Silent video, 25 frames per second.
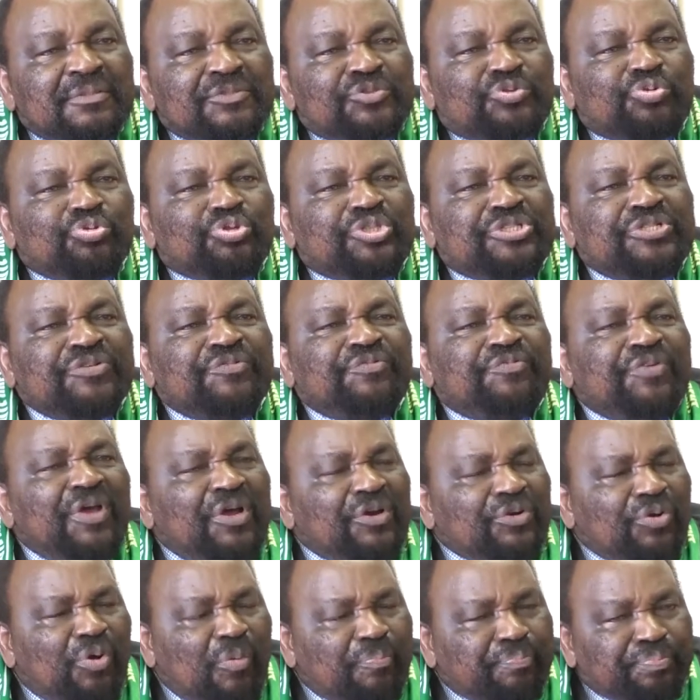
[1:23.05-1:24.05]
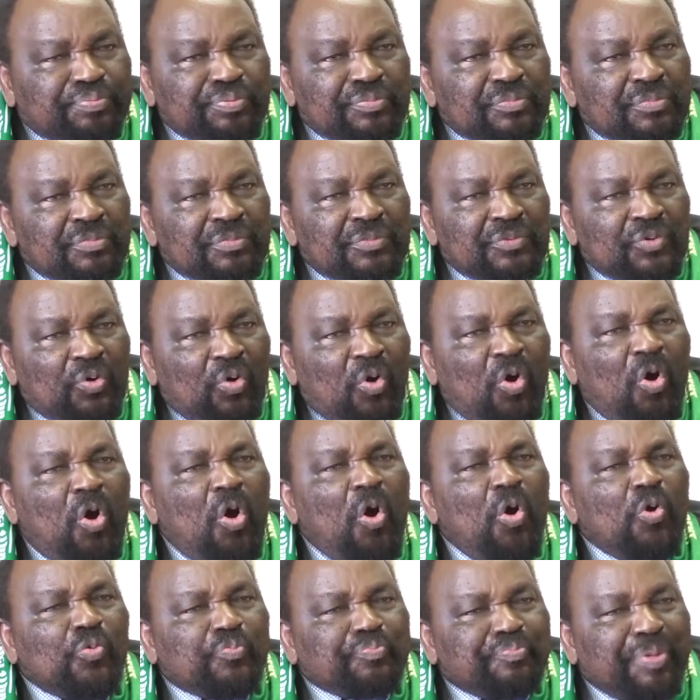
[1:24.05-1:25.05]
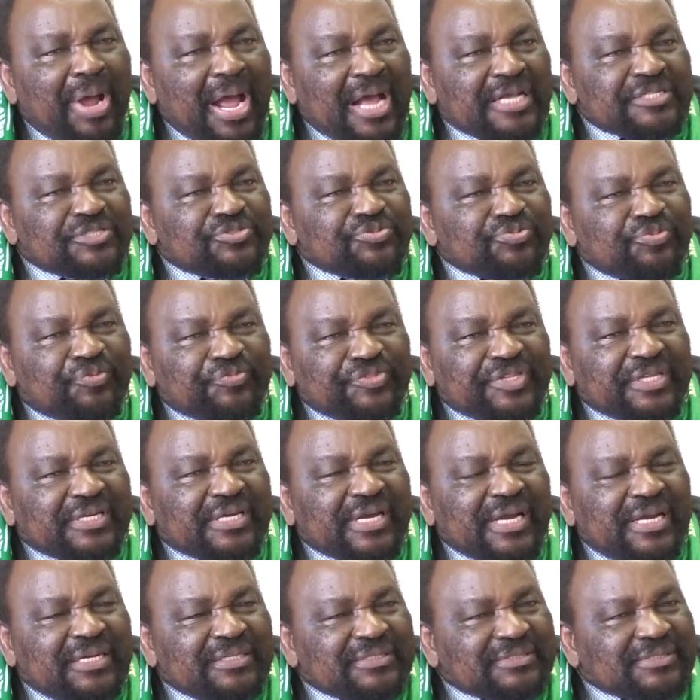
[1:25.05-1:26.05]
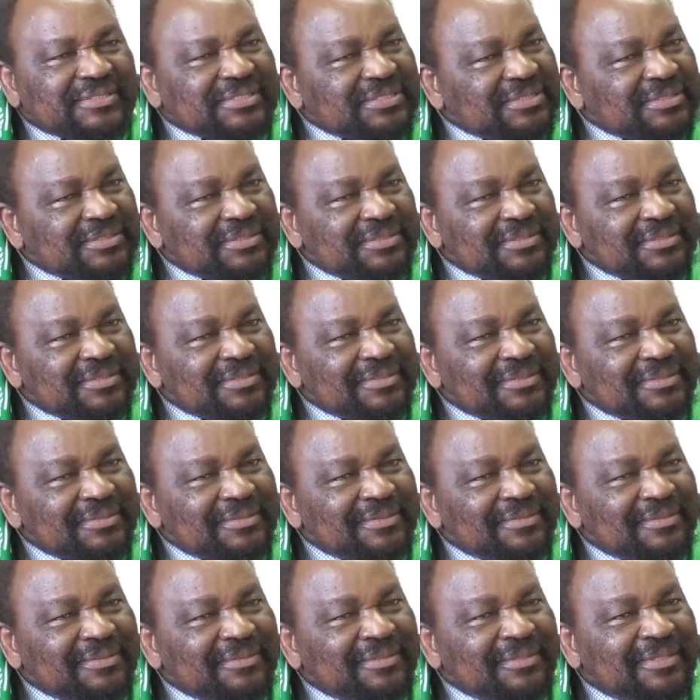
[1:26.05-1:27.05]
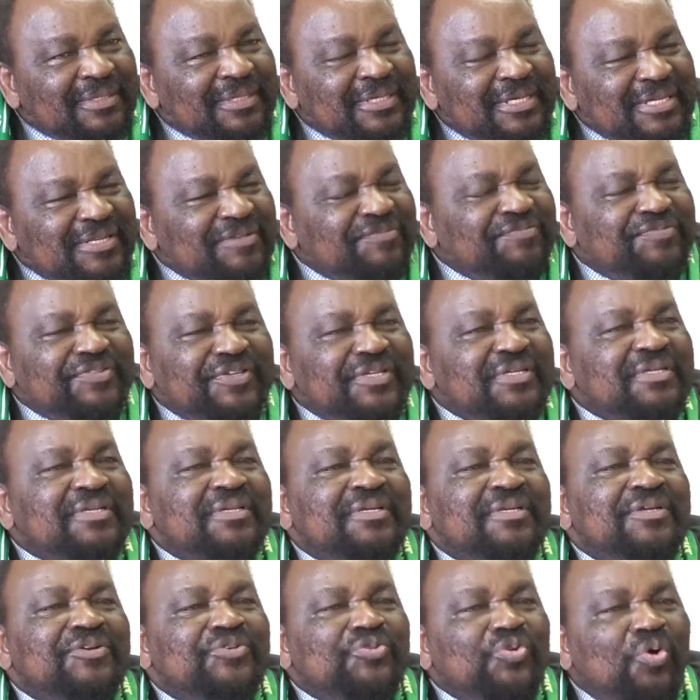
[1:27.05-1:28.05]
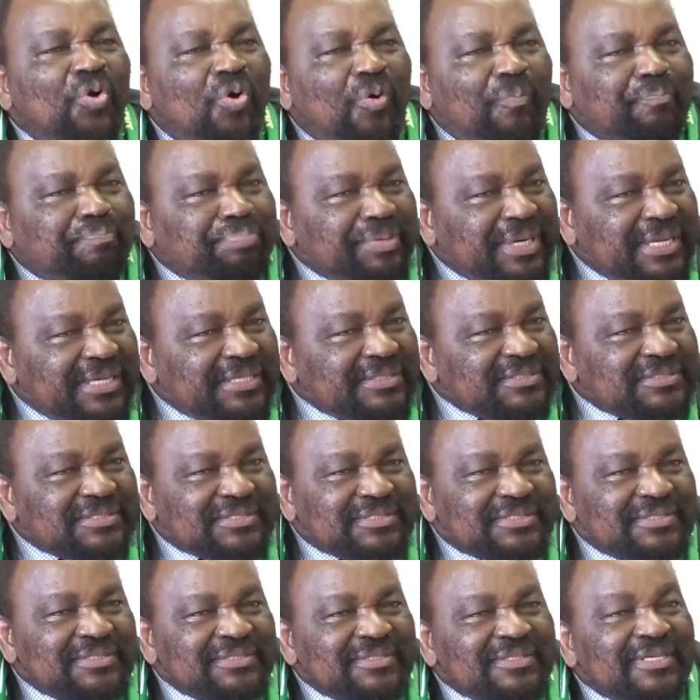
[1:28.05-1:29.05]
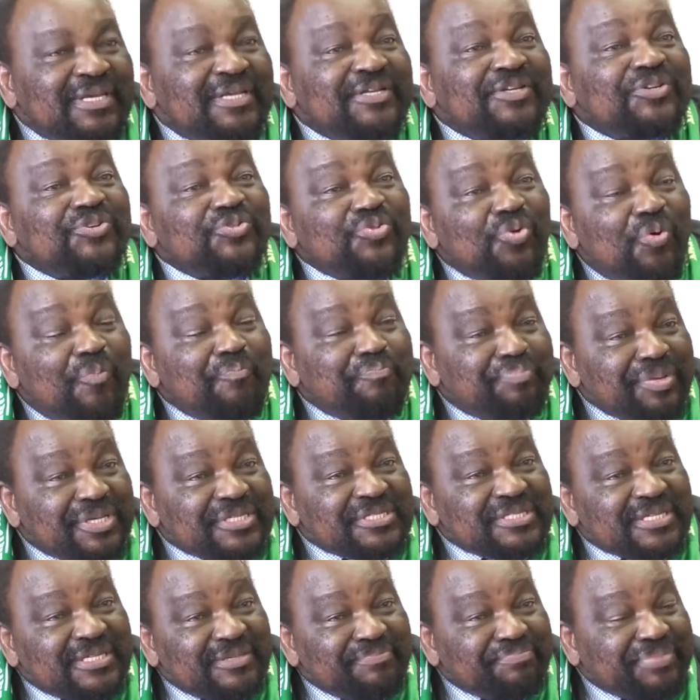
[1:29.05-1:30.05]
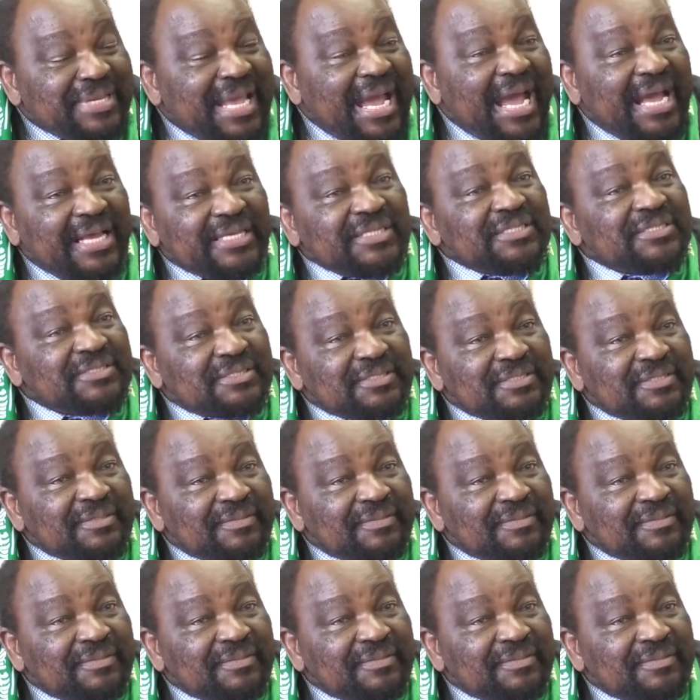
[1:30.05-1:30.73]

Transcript: to develop all parts of the country leaving no place and no person behind.